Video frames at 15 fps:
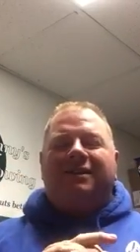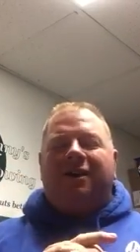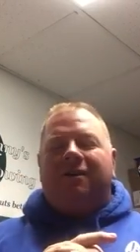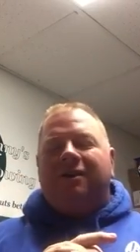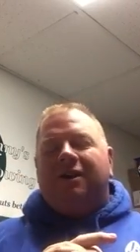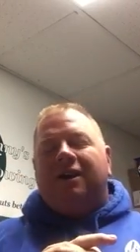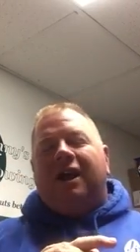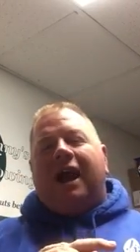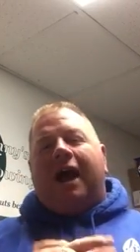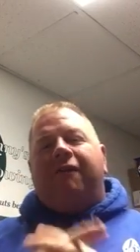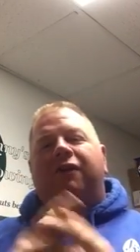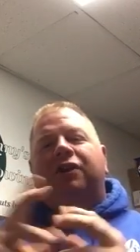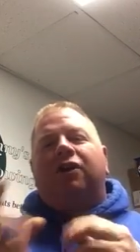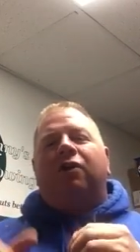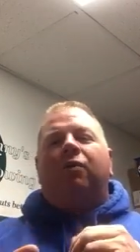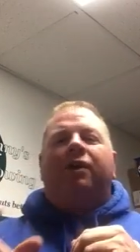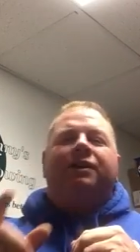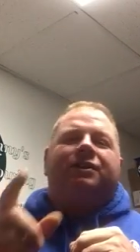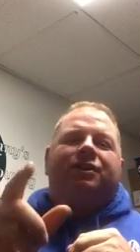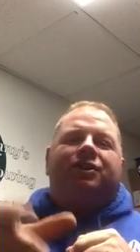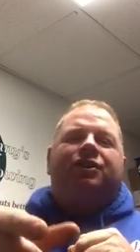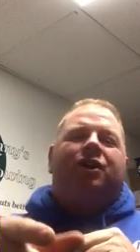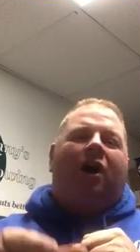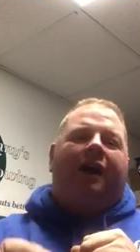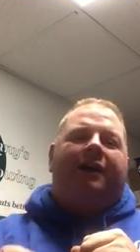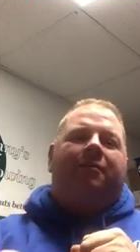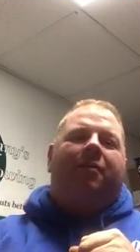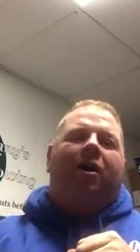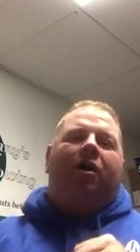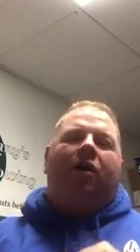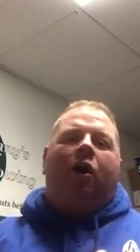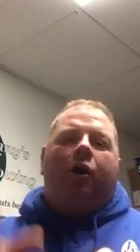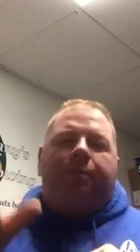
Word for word: So have a good one. This is Johnny Mow.